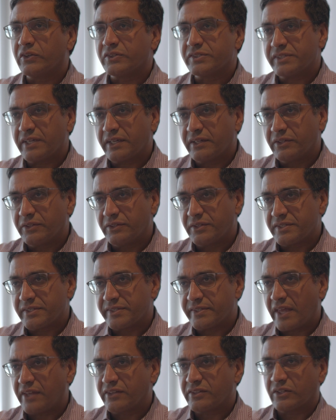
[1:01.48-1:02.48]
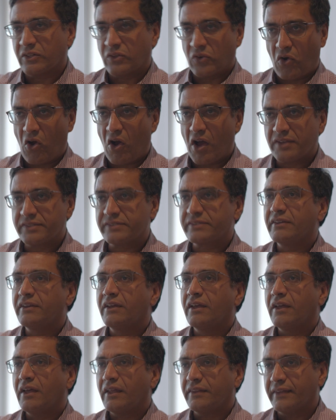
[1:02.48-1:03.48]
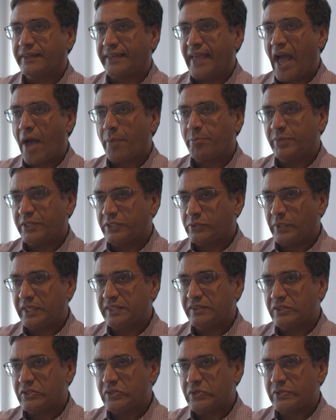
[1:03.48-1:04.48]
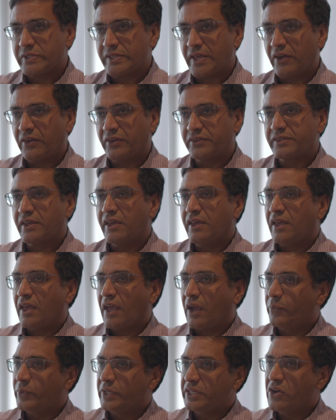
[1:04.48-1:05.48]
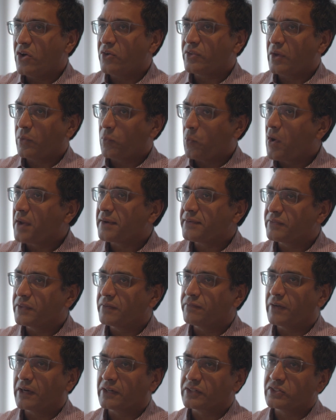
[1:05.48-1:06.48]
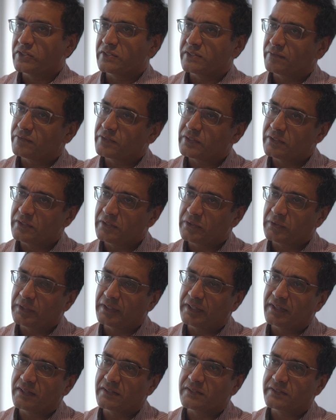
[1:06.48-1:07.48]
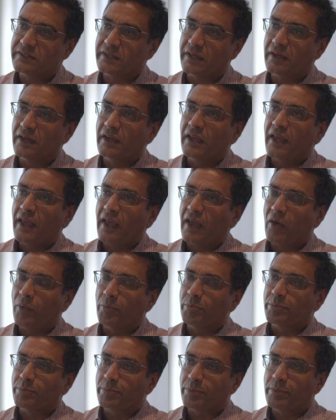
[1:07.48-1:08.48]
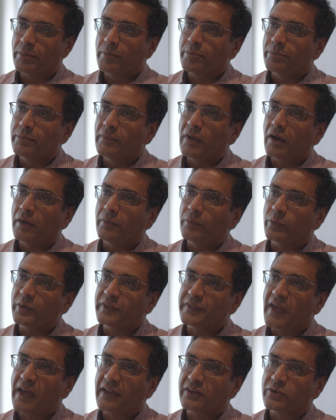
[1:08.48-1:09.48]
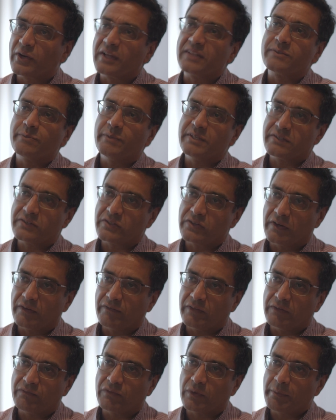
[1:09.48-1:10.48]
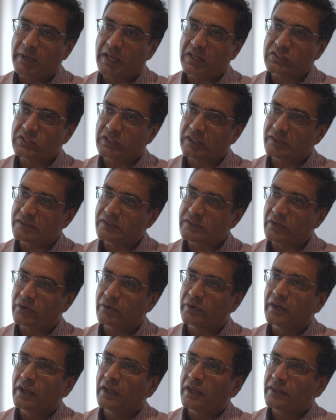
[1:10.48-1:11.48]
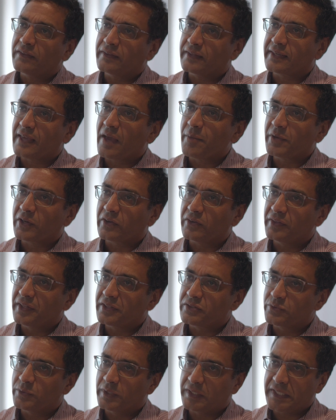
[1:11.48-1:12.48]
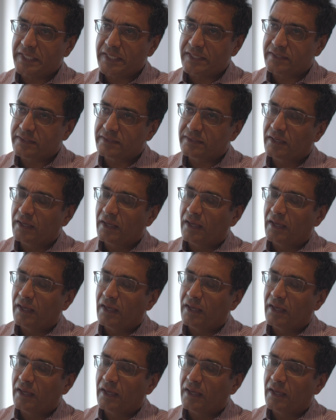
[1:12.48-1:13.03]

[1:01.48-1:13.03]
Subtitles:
signal is sent across the gap between the two cells, and we know that one of the functions of synuclein is to help with that transmission of information. So the chemical that's released